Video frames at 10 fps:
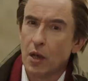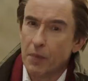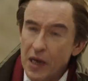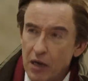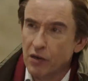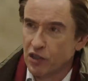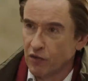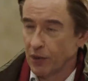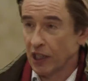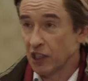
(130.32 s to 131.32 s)
appearance
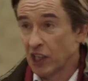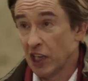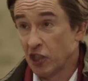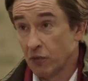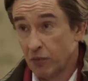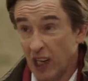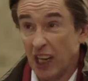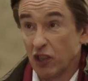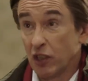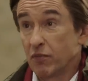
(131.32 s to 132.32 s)
of being intelligent, but
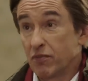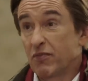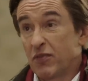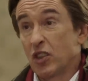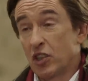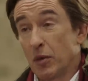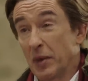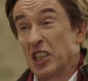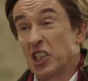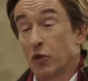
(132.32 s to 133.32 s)
actually just the
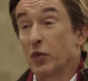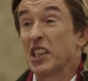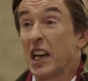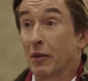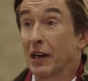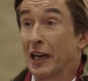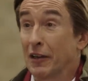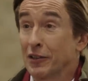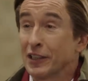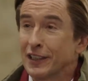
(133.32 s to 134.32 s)
ability to read out
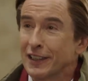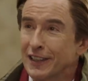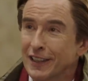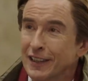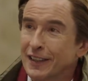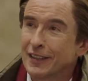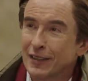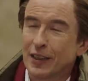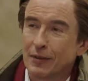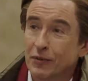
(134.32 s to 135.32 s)
loud.
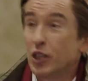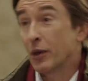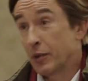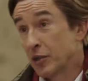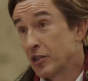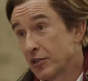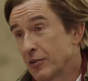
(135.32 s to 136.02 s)
Precisely. Yeah. Huw Edwards.